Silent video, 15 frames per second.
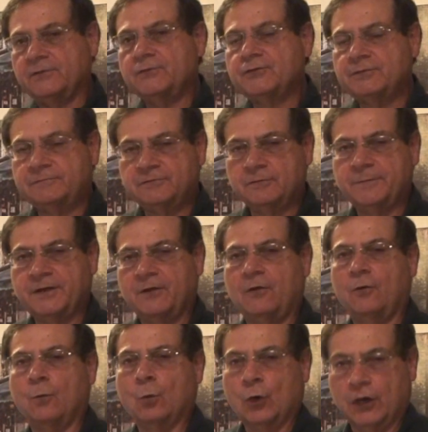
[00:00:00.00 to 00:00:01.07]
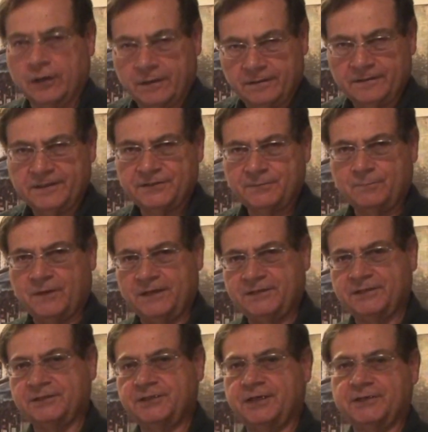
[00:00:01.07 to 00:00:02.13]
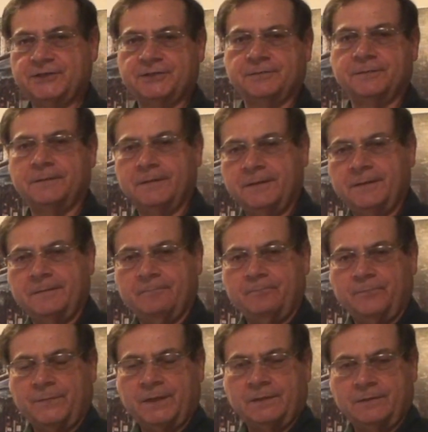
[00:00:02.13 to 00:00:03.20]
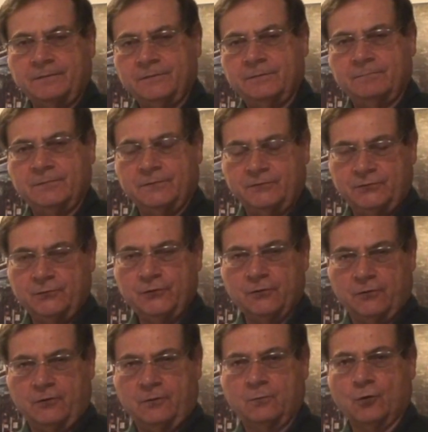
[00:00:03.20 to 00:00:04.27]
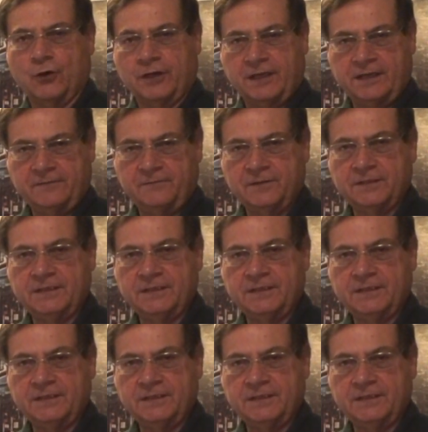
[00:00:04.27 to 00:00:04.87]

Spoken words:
do a little bit of homework. That's my suggestion. Do your homework if you